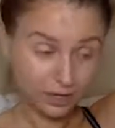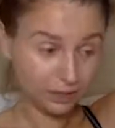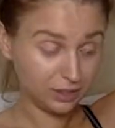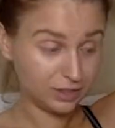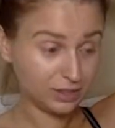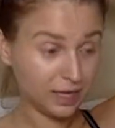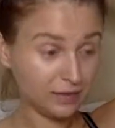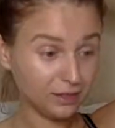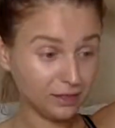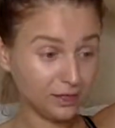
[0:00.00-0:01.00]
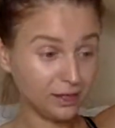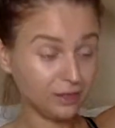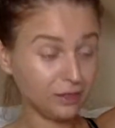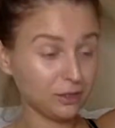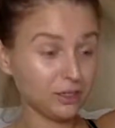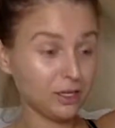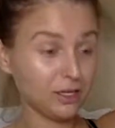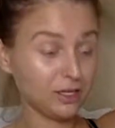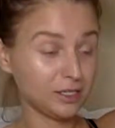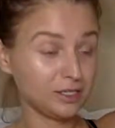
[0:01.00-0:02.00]
But we sat there in the hotel
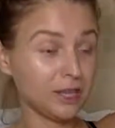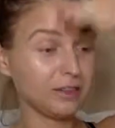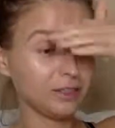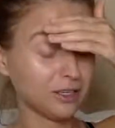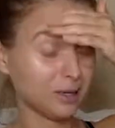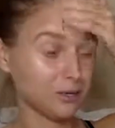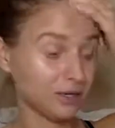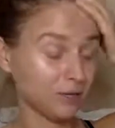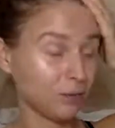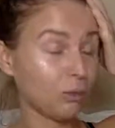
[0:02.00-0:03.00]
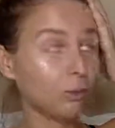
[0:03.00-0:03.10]
and I just sat there and I was like,